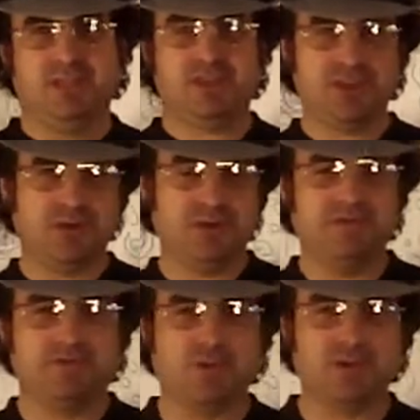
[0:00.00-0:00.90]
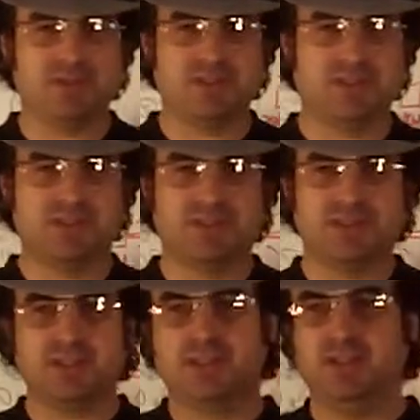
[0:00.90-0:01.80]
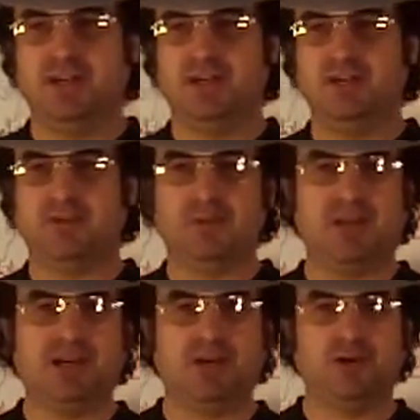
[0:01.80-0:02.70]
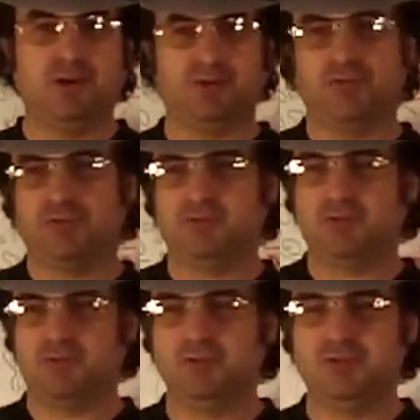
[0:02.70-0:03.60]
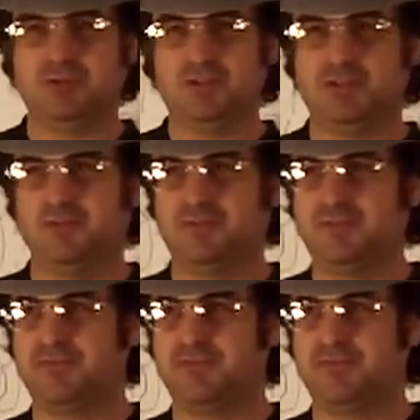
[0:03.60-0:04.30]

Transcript: shearing forces of a black hole due to